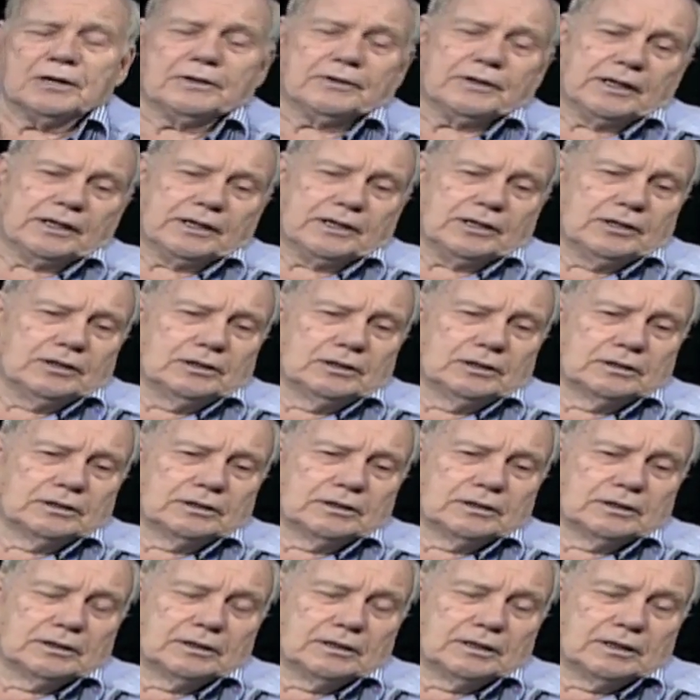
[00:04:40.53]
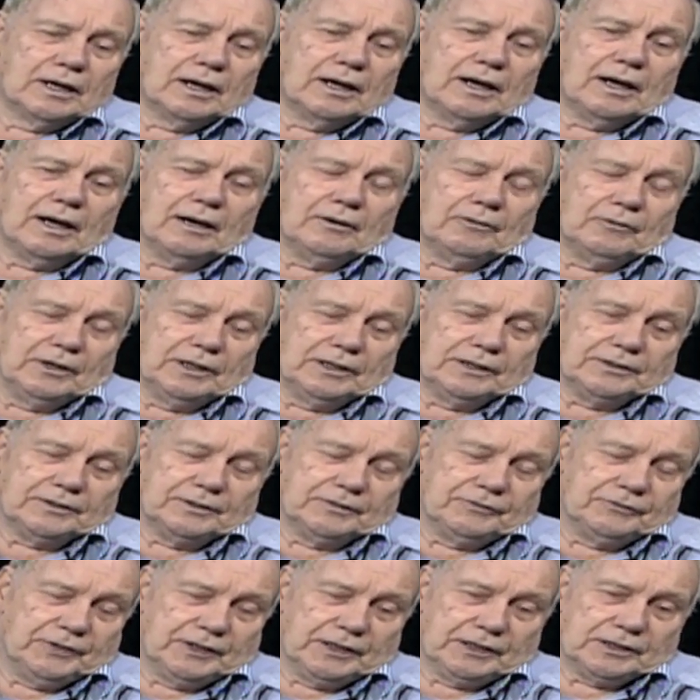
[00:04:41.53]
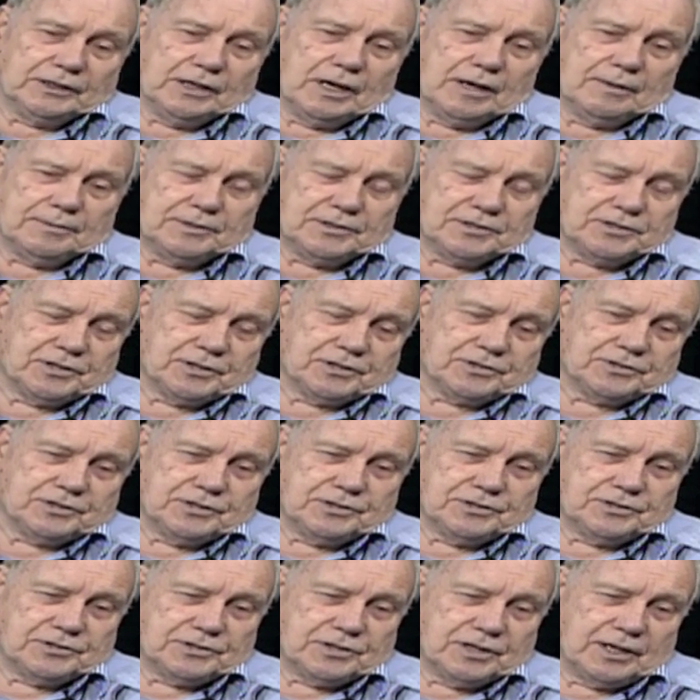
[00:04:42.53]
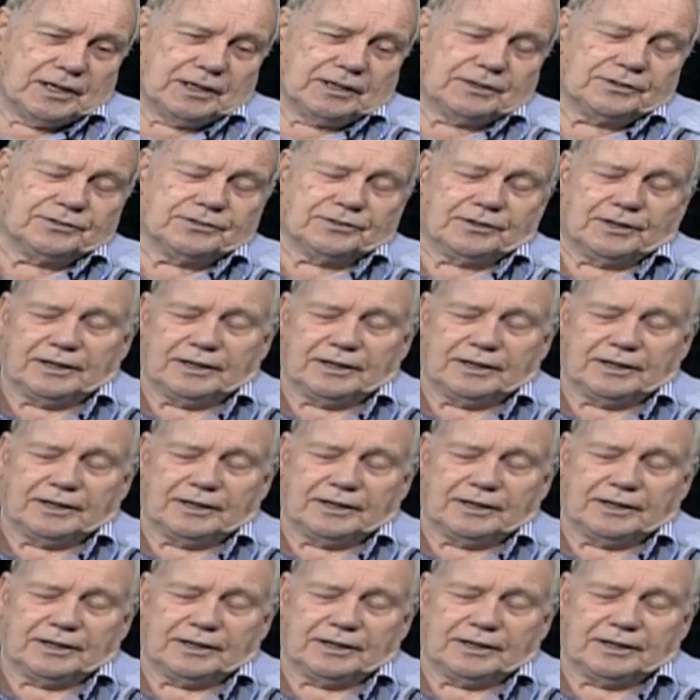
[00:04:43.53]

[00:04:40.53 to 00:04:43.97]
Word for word: They killed I went to Vietnam in '66,